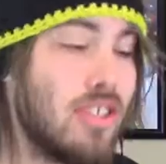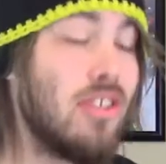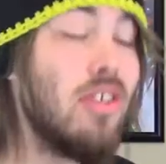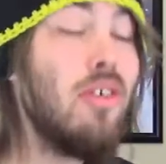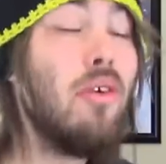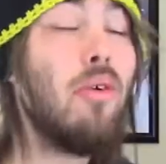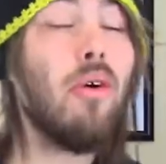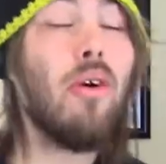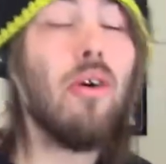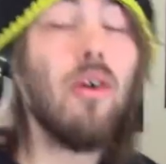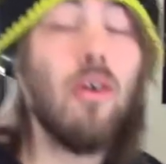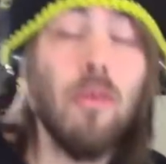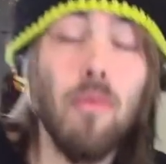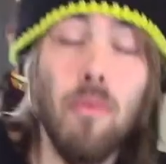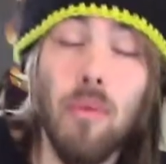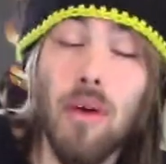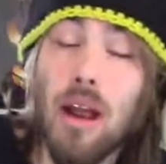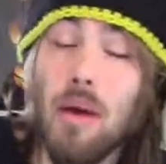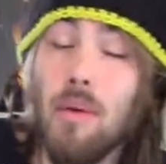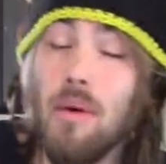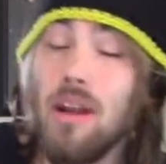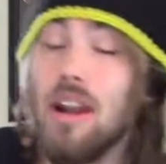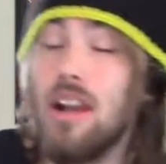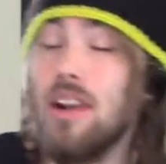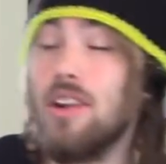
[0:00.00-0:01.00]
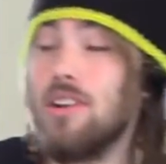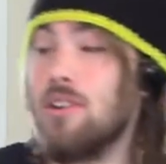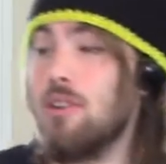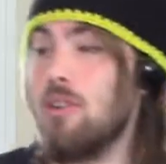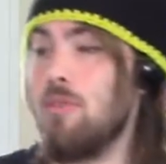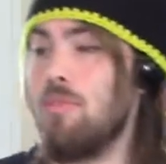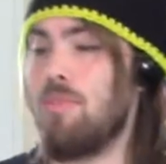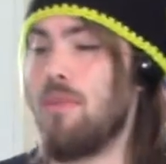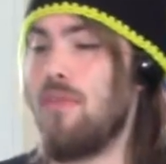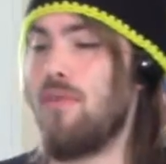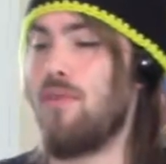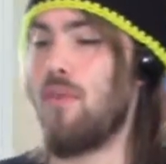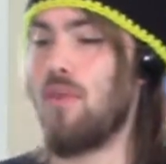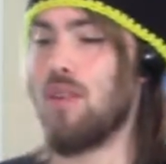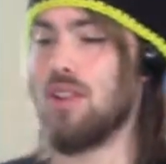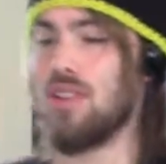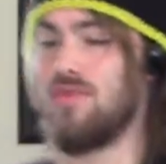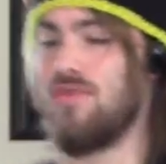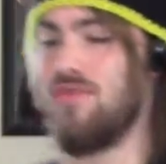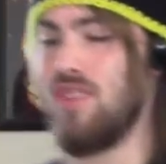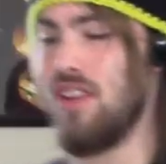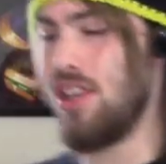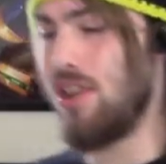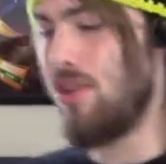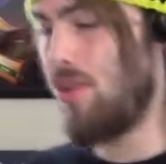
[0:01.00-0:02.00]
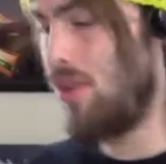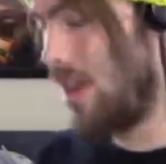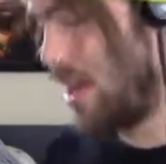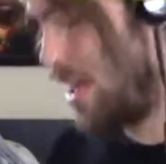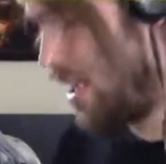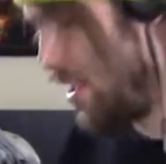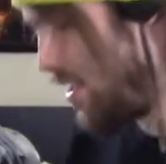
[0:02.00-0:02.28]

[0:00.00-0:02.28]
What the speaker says: So, what I want to do before this video